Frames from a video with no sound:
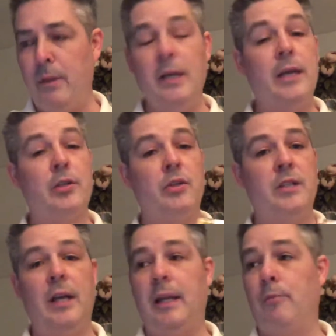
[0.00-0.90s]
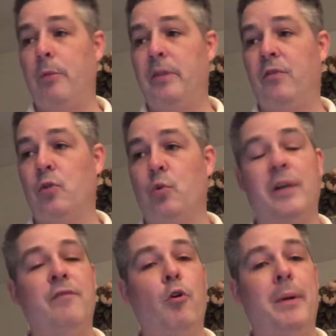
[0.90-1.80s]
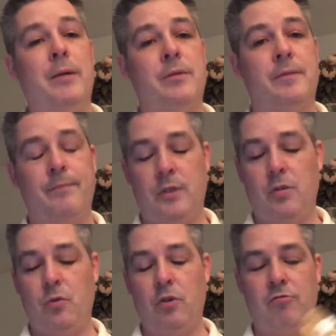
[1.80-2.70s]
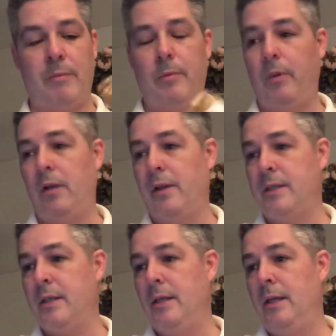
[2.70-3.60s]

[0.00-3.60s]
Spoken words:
It's on sale at the moment for £24, so you can grab a bottle of this